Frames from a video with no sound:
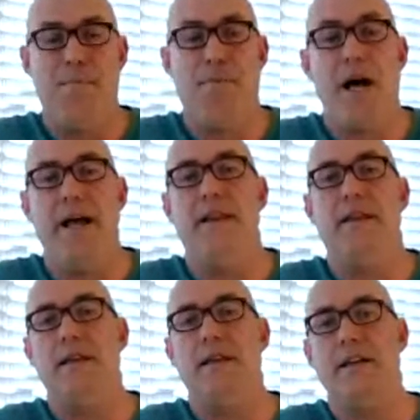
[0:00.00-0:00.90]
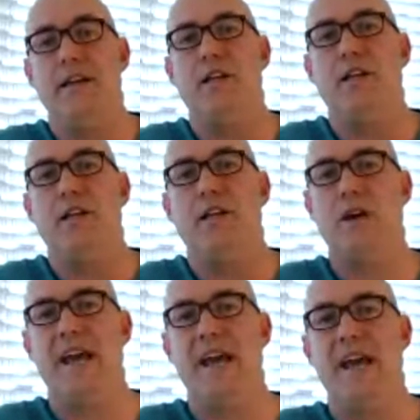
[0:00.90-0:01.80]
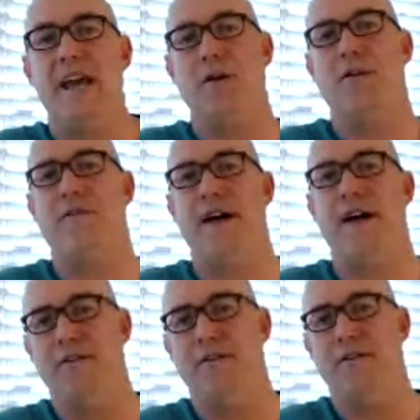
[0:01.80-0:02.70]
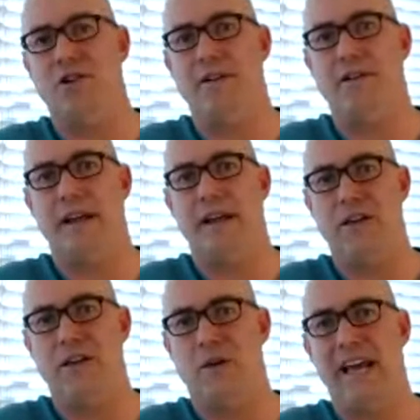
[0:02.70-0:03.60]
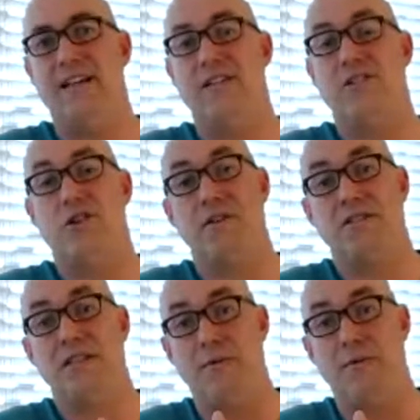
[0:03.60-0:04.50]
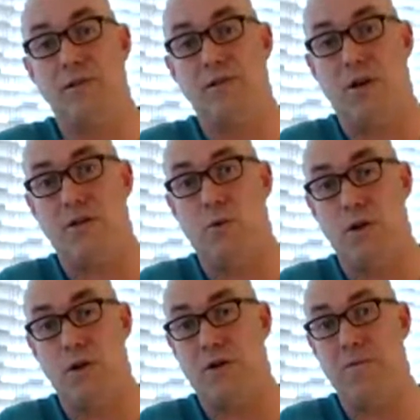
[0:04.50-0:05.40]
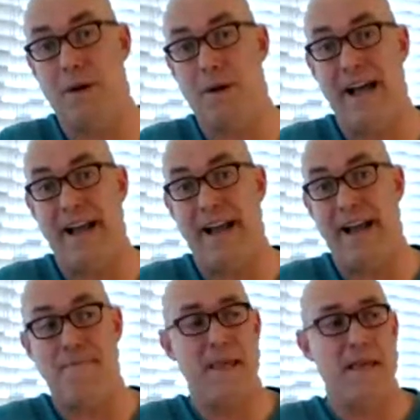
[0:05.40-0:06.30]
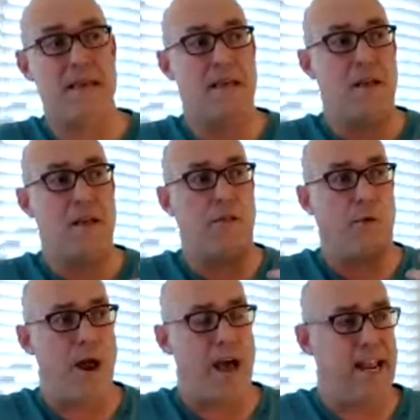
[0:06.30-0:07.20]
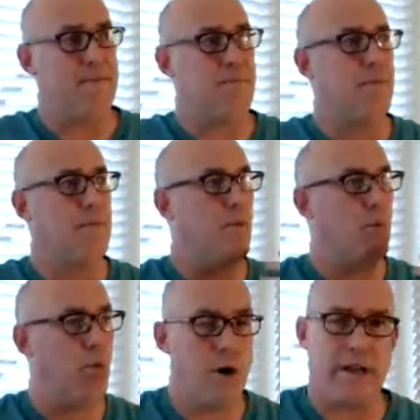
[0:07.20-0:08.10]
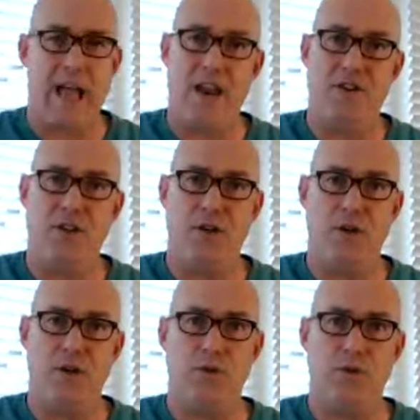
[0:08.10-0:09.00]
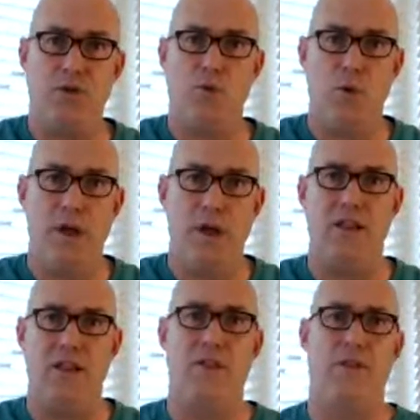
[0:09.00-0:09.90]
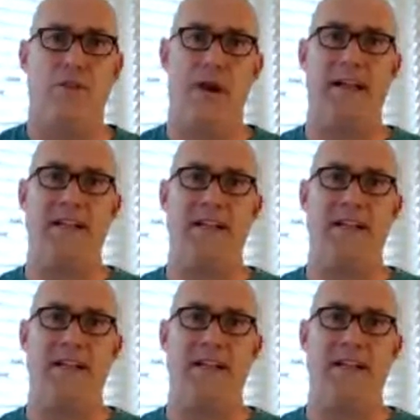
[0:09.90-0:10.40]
But you can build a foundation and you can start to see results when you combine the right work attitudes with the right